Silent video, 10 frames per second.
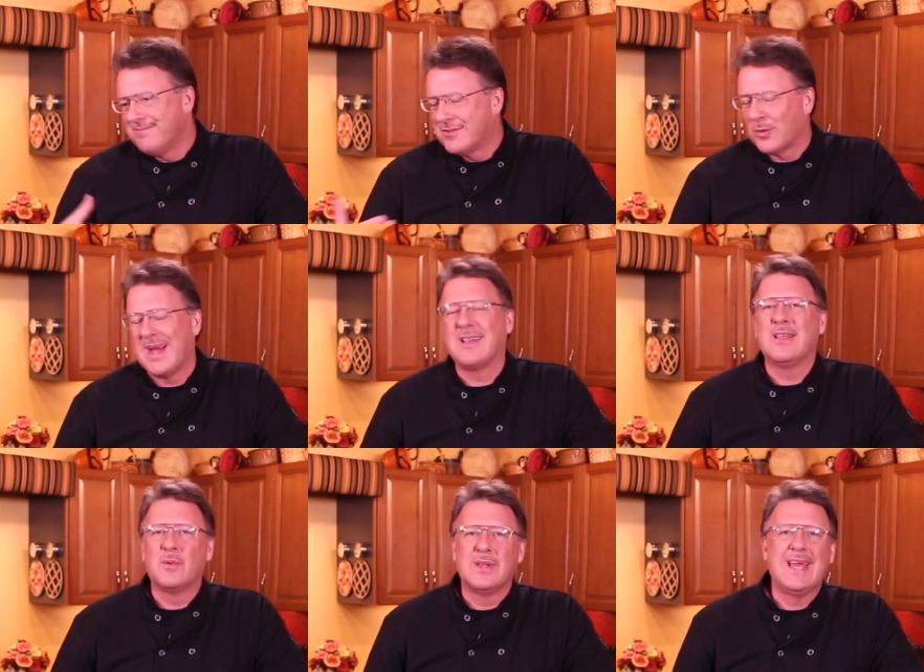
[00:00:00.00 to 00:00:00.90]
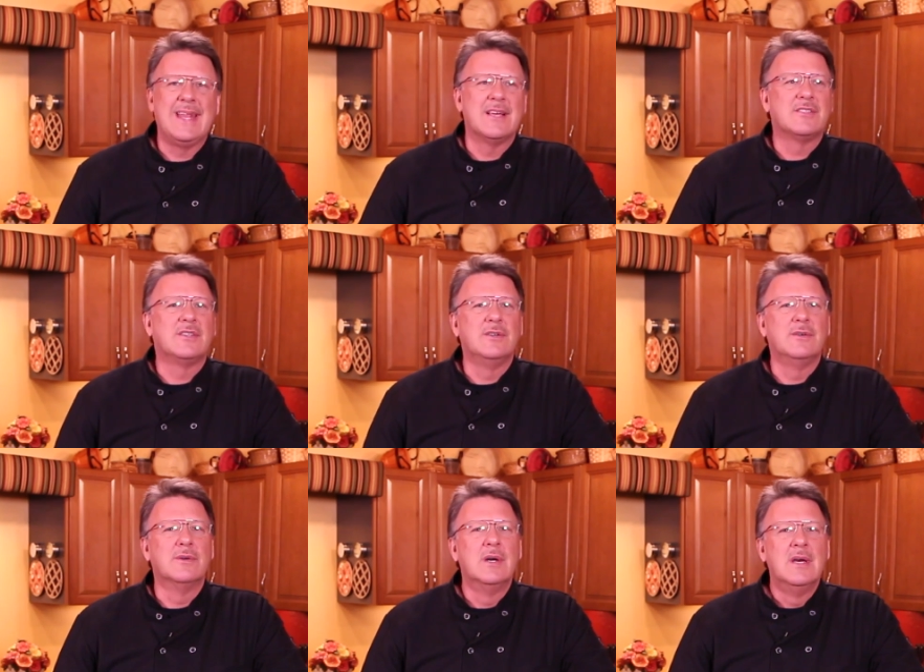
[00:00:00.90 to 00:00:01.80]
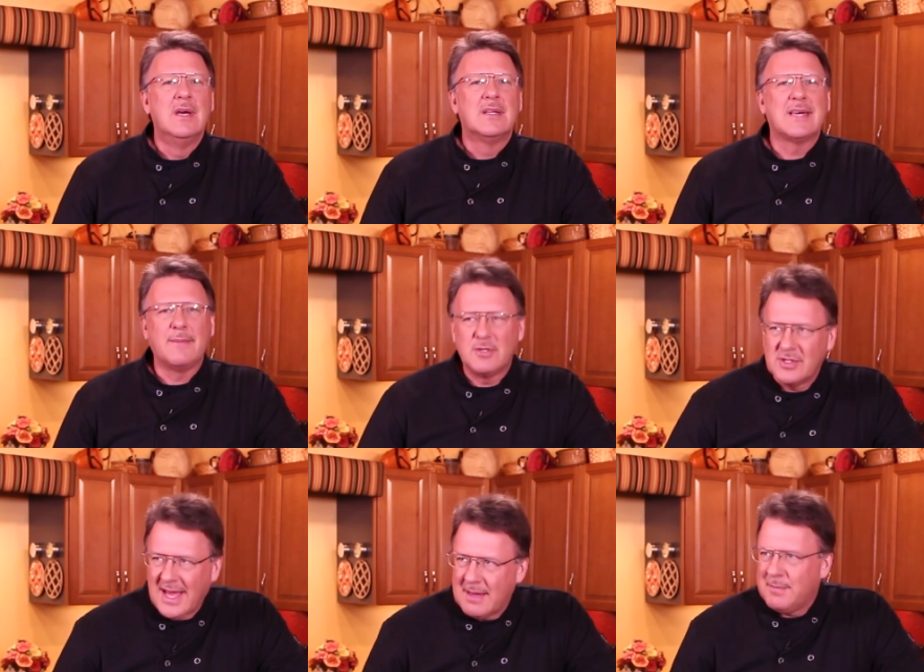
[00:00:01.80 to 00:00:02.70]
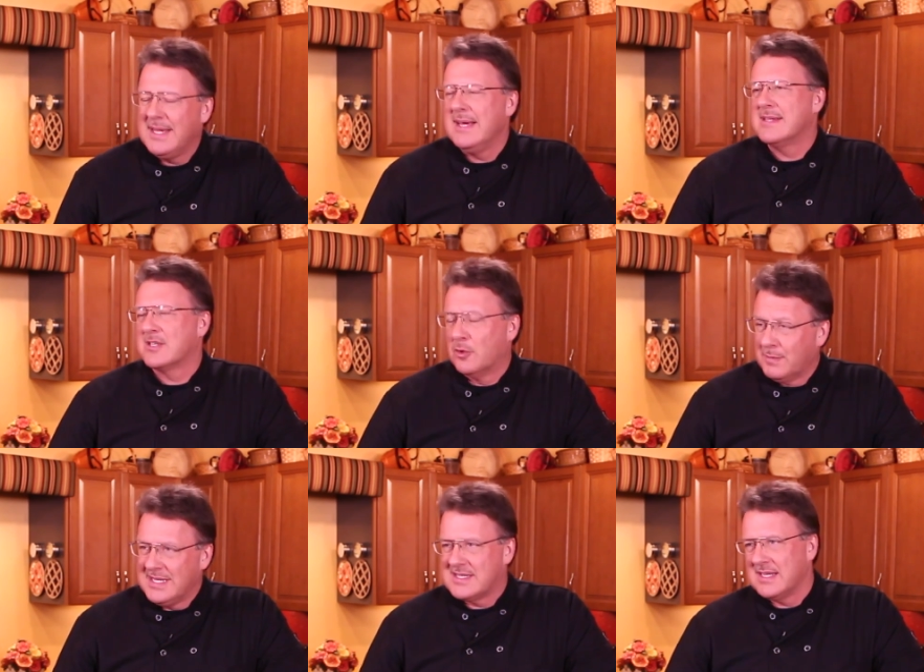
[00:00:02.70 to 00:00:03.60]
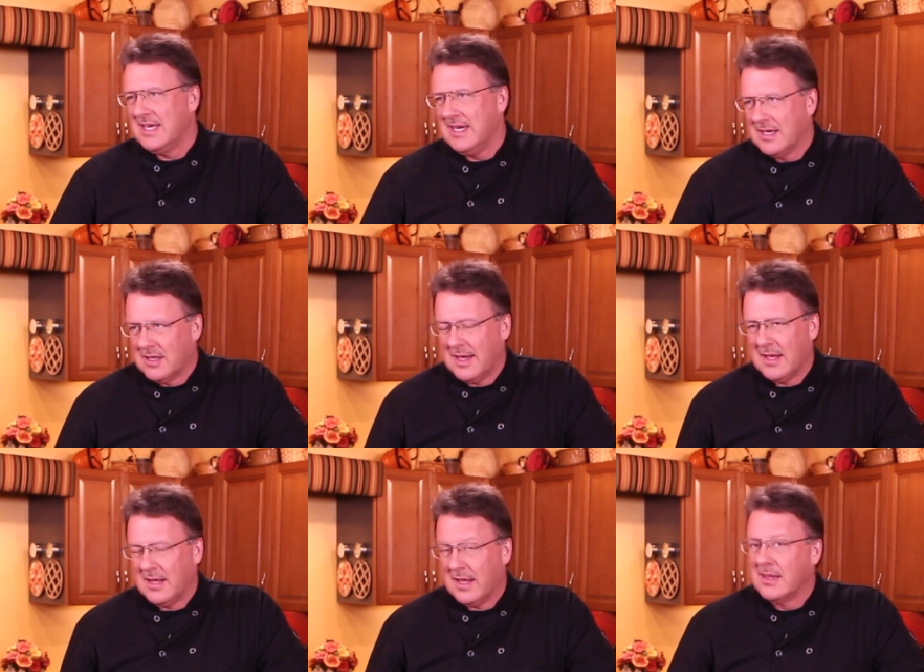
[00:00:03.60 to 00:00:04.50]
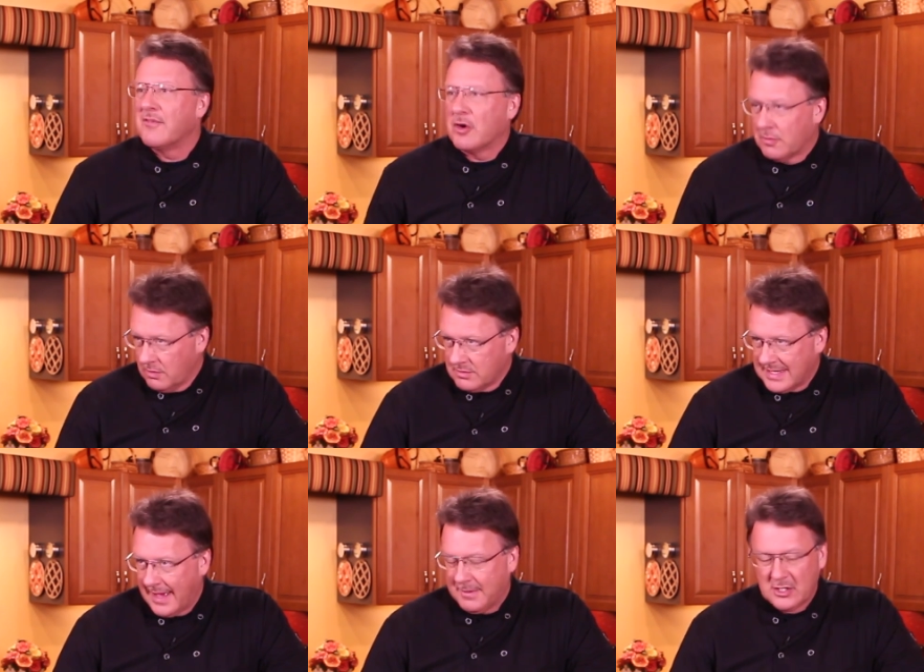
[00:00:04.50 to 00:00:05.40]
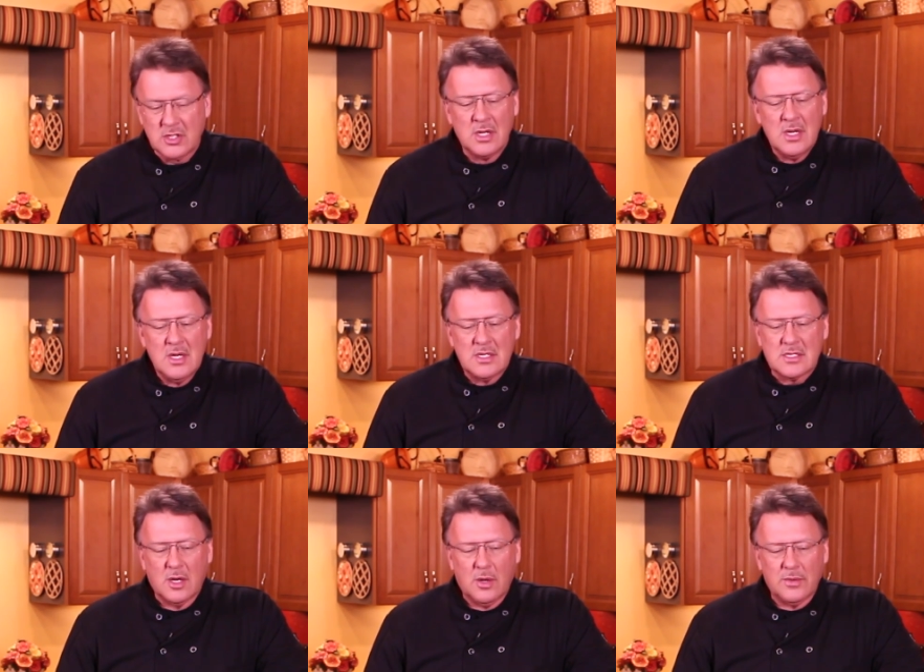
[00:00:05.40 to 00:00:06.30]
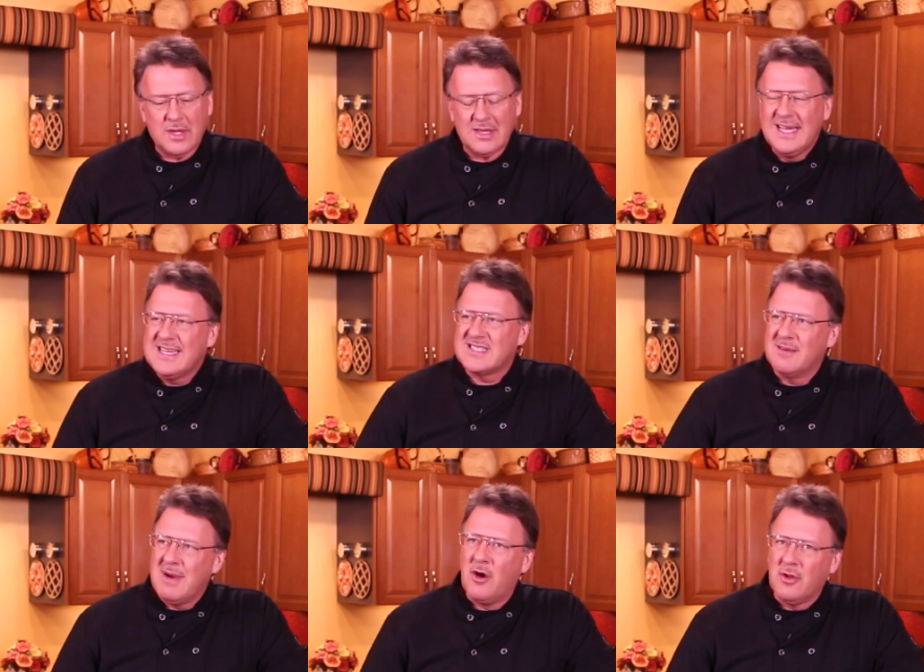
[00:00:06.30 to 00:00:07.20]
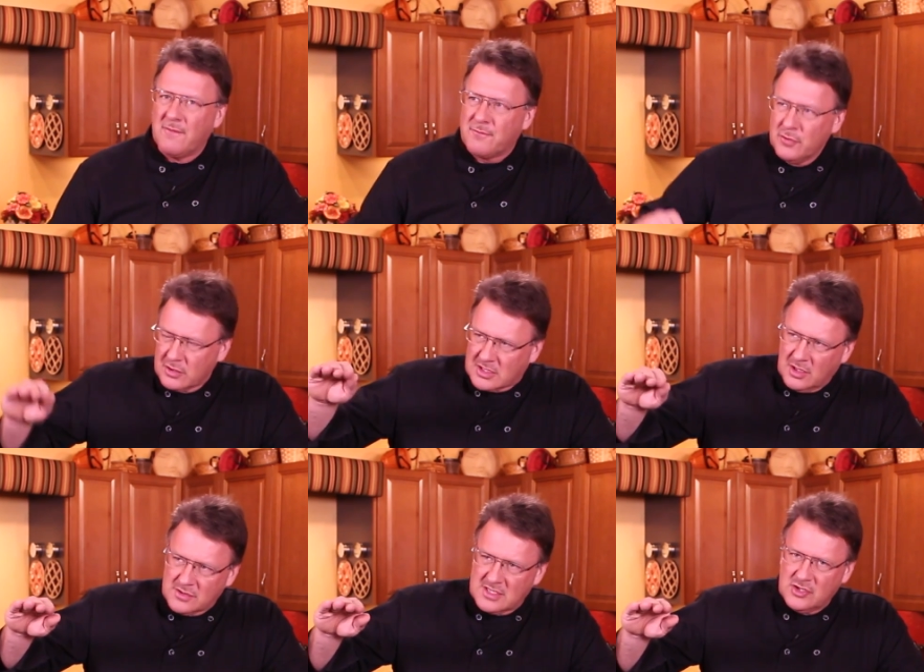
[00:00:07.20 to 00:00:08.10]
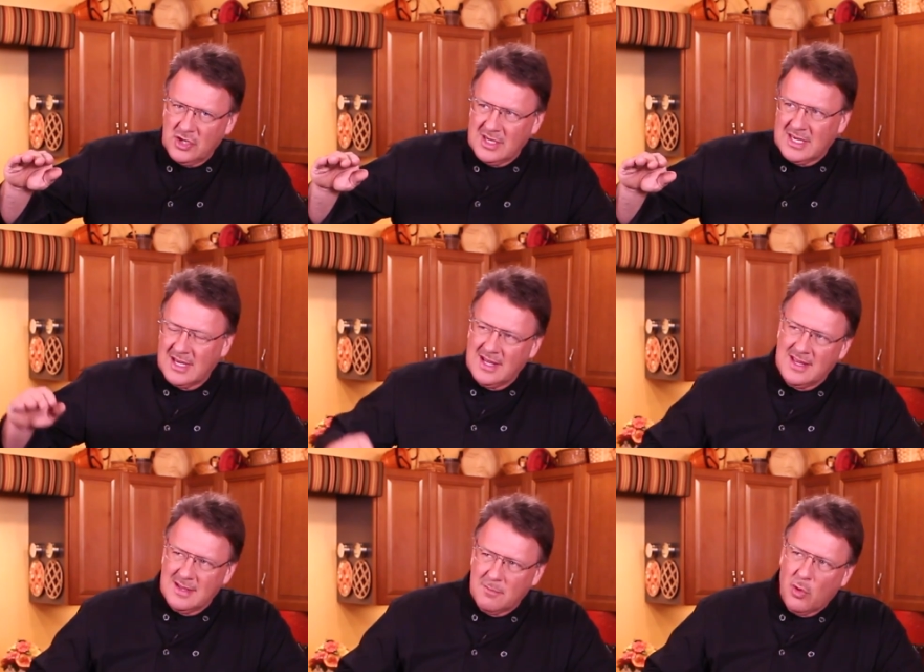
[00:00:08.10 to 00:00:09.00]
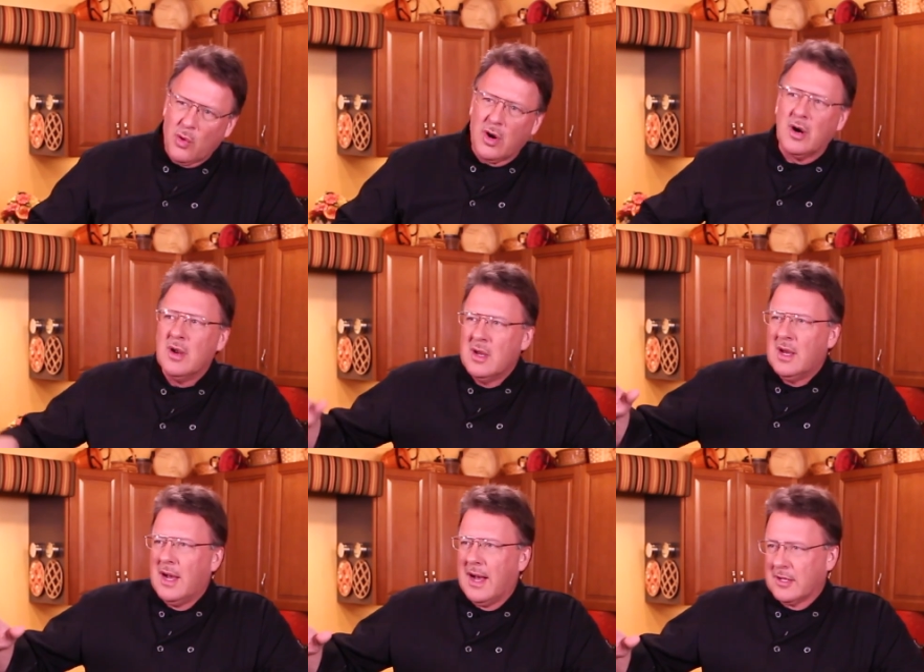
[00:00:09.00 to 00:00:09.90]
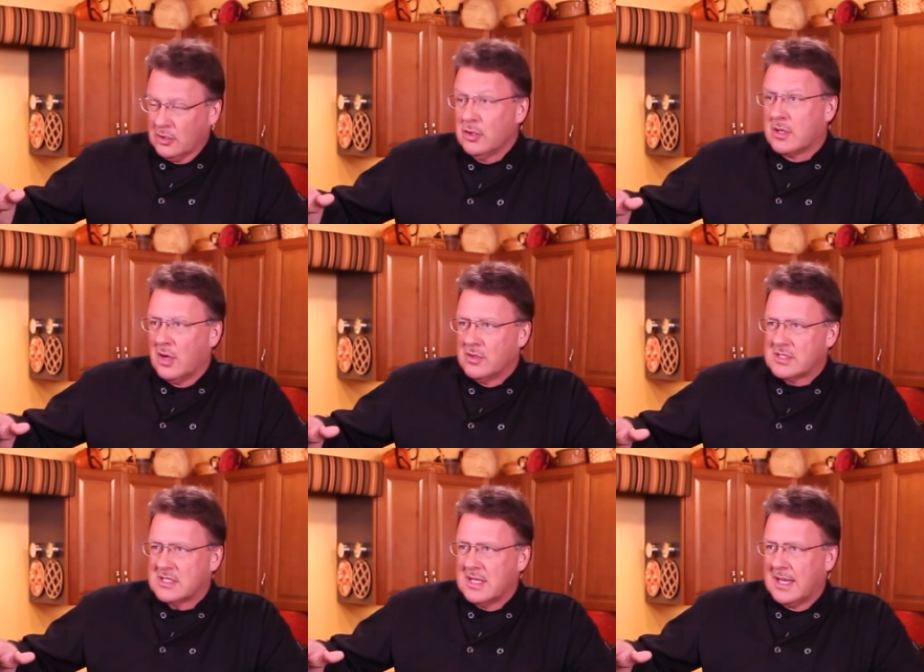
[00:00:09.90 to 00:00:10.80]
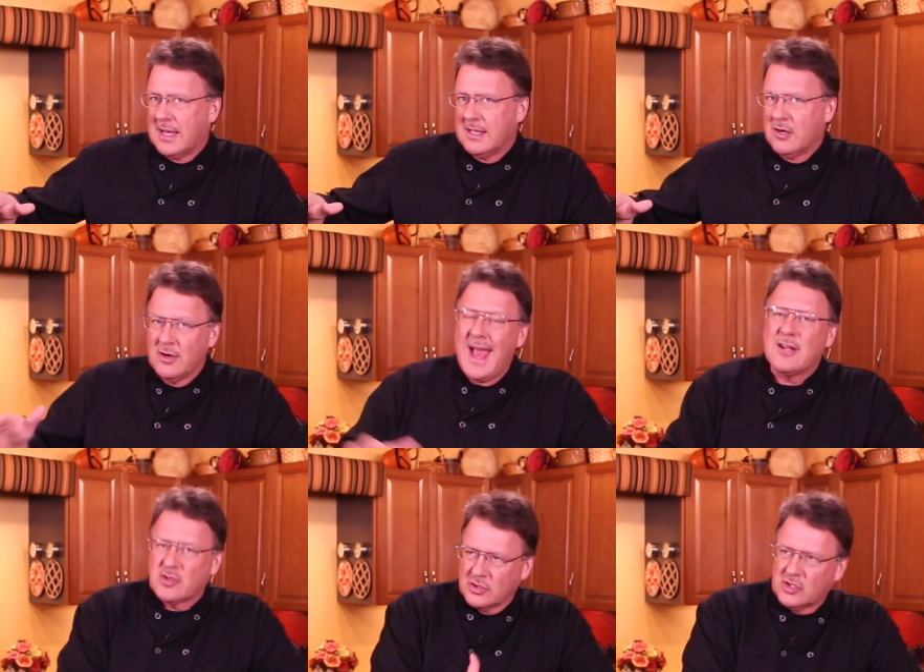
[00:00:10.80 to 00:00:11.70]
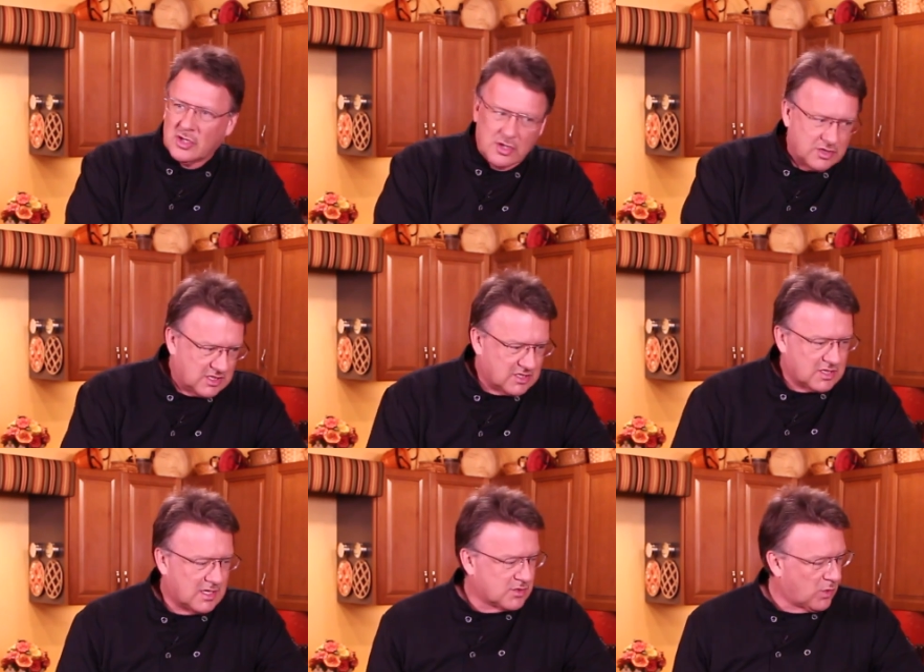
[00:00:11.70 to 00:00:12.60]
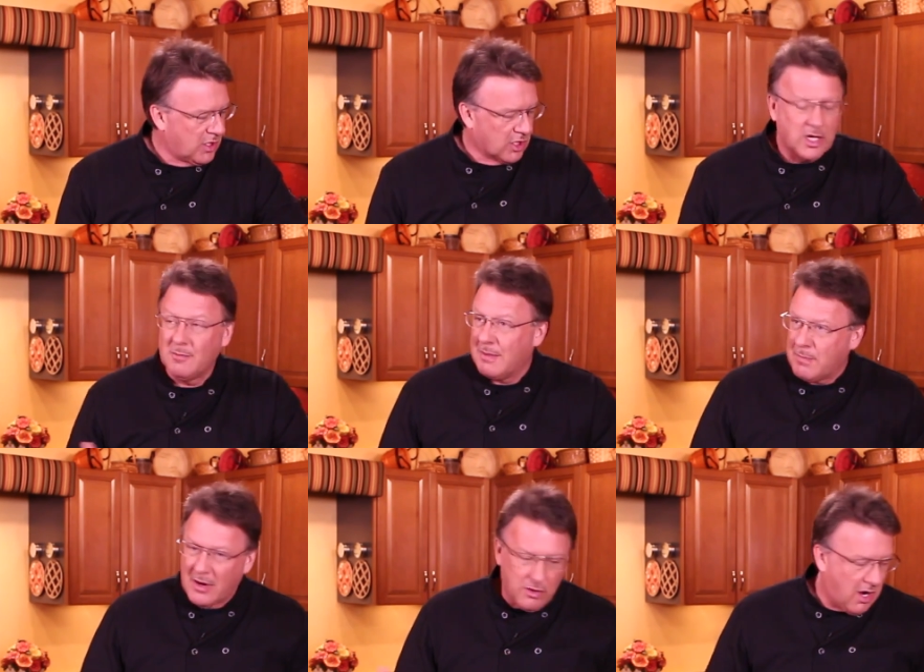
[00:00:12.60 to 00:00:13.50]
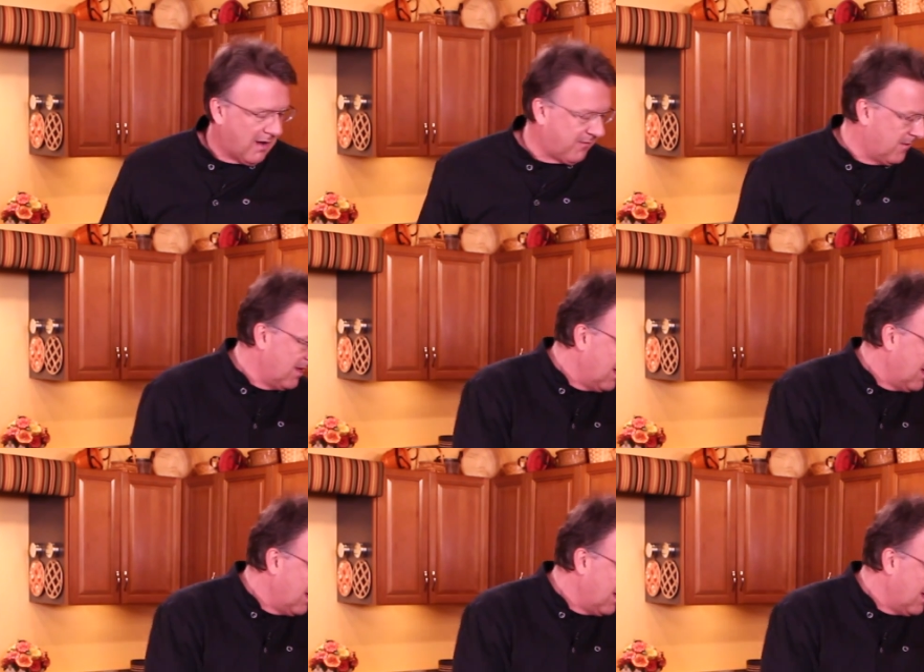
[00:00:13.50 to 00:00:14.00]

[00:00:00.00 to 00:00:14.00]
directly related to type 2 diabetes and obesity and liver damage. So the least amount of fructose that you can get and the more glucose, your natural sugars, is where you're going to be better off.